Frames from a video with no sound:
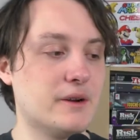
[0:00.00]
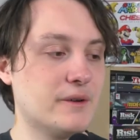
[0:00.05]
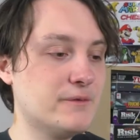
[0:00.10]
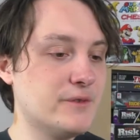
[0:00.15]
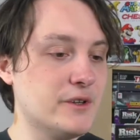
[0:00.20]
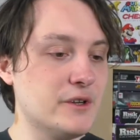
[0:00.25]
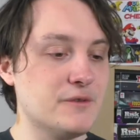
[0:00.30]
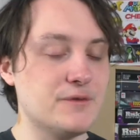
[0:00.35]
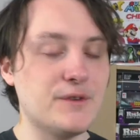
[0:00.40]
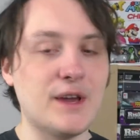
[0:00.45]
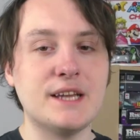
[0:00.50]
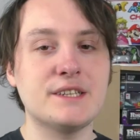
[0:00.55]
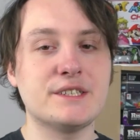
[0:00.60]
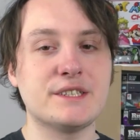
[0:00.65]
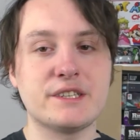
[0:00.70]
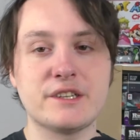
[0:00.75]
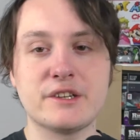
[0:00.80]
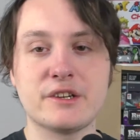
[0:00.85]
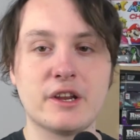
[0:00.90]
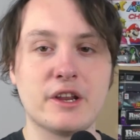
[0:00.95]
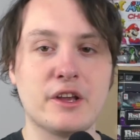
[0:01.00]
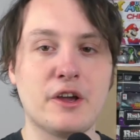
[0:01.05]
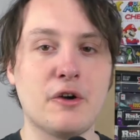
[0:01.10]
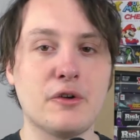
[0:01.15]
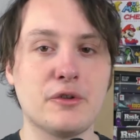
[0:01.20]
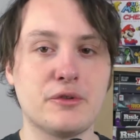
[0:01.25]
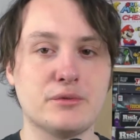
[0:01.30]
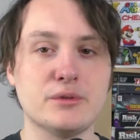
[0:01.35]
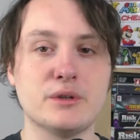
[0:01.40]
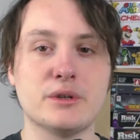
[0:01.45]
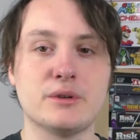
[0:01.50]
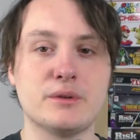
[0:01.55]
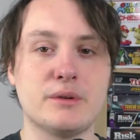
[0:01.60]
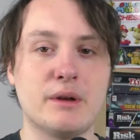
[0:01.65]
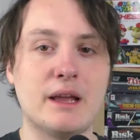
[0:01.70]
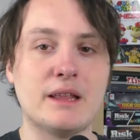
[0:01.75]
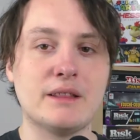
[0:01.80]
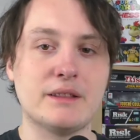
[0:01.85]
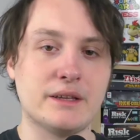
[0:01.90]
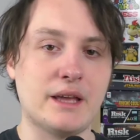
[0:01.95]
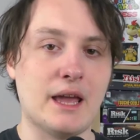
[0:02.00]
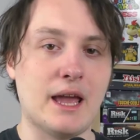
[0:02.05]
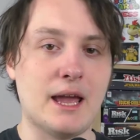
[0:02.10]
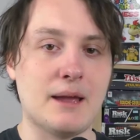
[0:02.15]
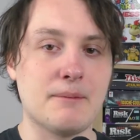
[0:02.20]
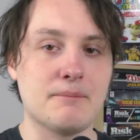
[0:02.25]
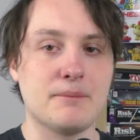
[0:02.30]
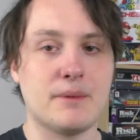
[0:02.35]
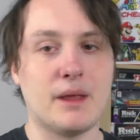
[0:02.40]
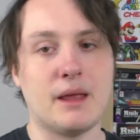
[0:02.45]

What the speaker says: are a few phases that you're going to go through in the game,